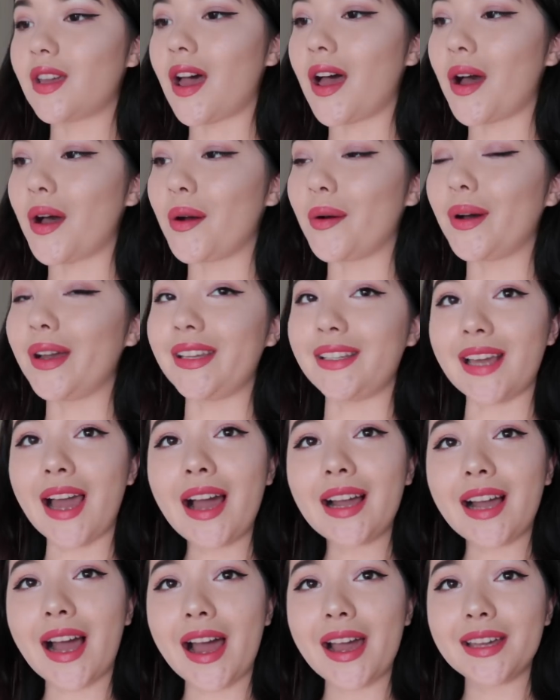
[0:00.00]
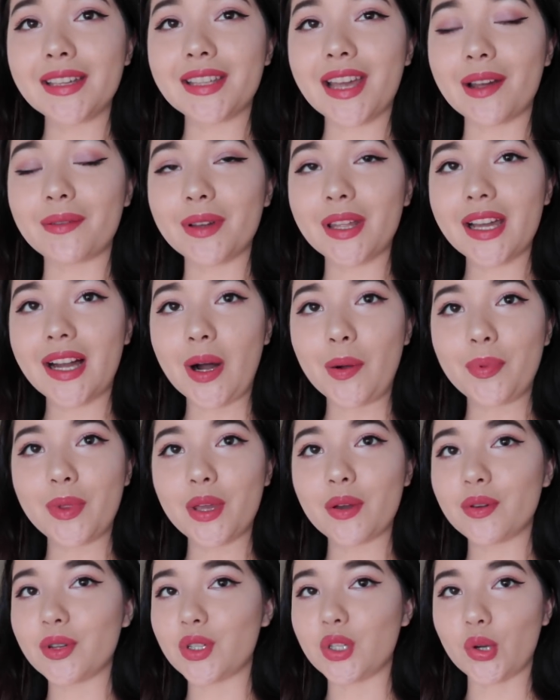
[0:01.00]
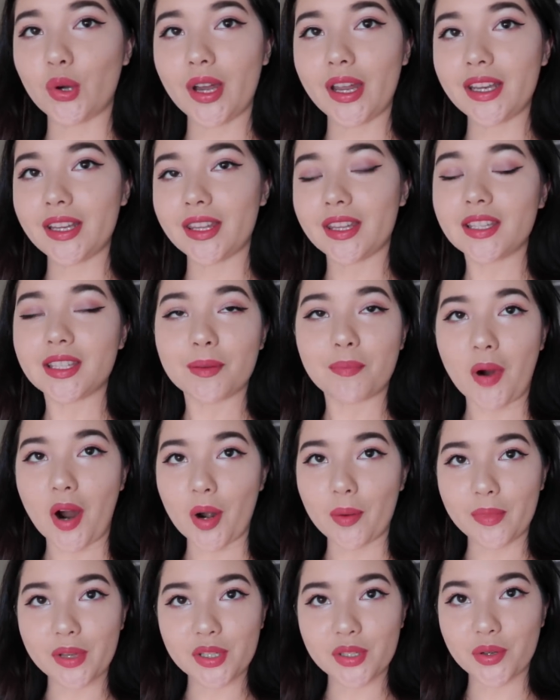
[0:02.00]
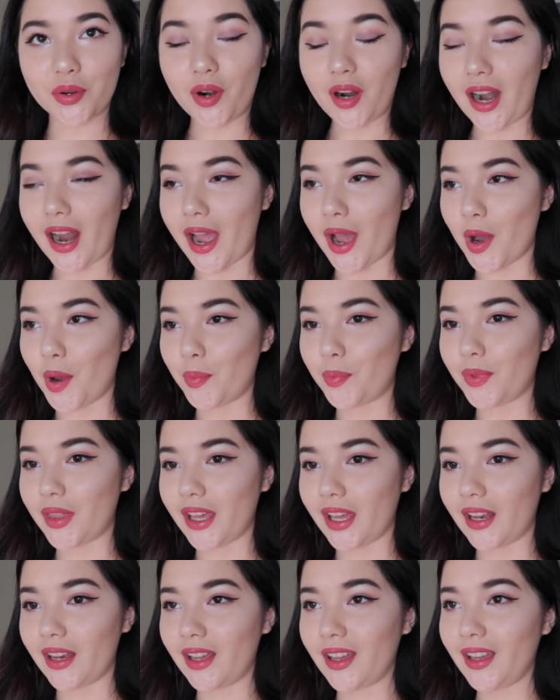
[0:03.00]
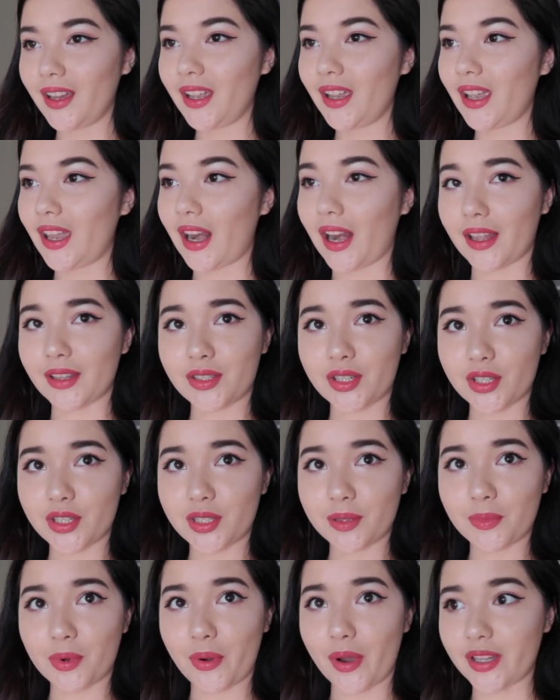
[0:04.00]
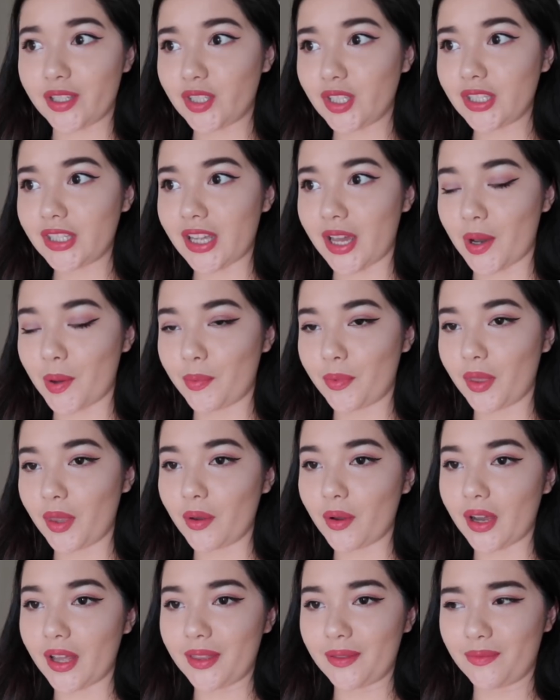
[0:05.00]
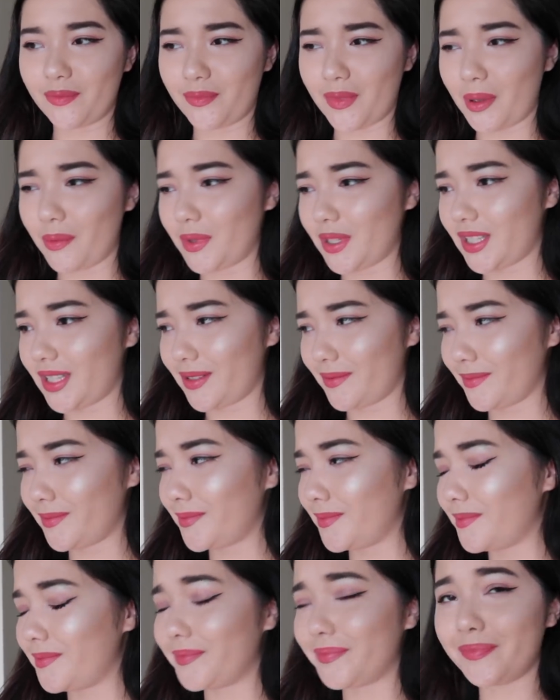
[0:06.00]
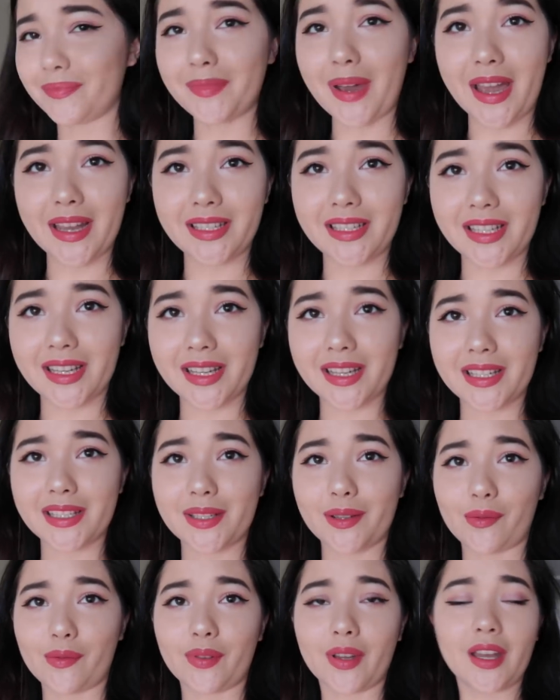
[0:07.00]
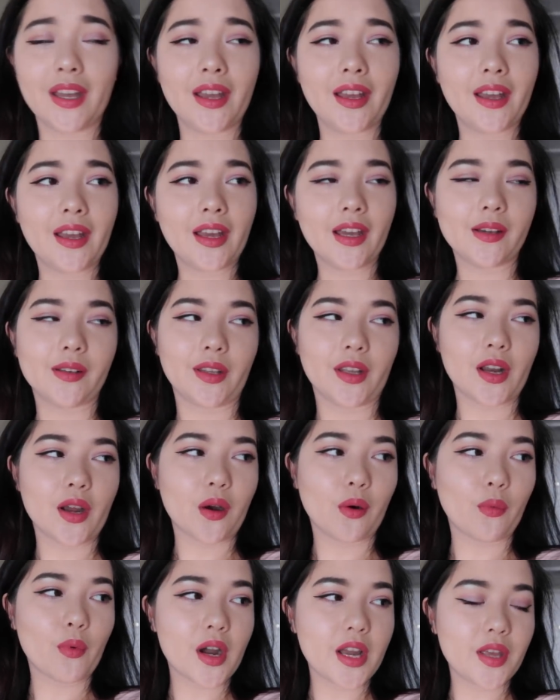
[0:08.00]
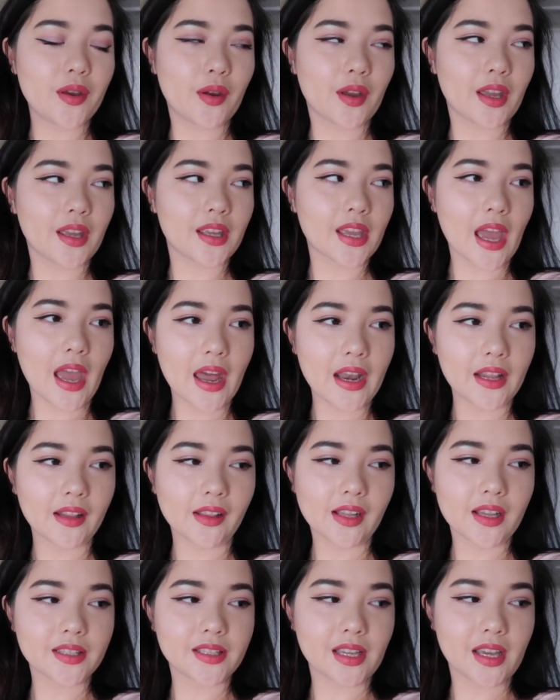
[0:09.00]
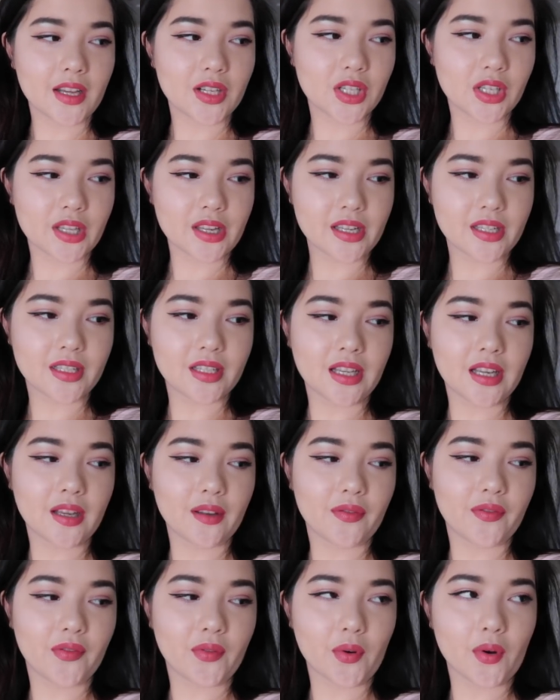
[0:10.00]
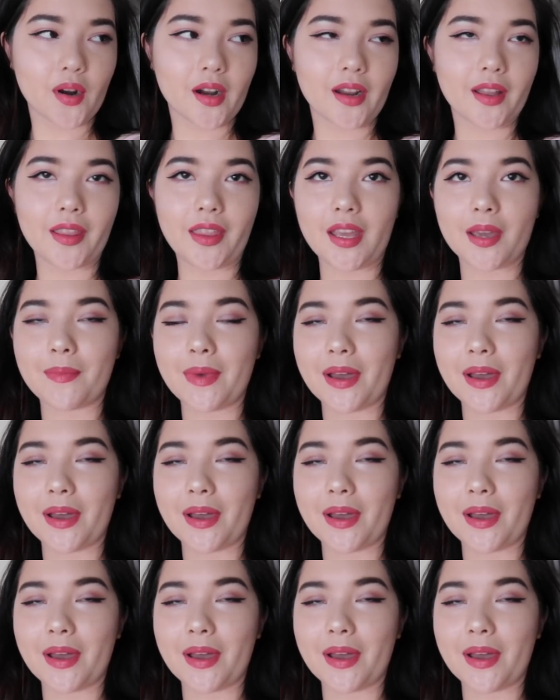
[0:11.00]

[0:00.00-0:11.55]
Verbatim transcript: So yeah guys, I really hope that you enjoyed this apartment tour. I hope that it answered some questions. I hope that you got maybe some ideas of you know, what you can get in Los Angeles for the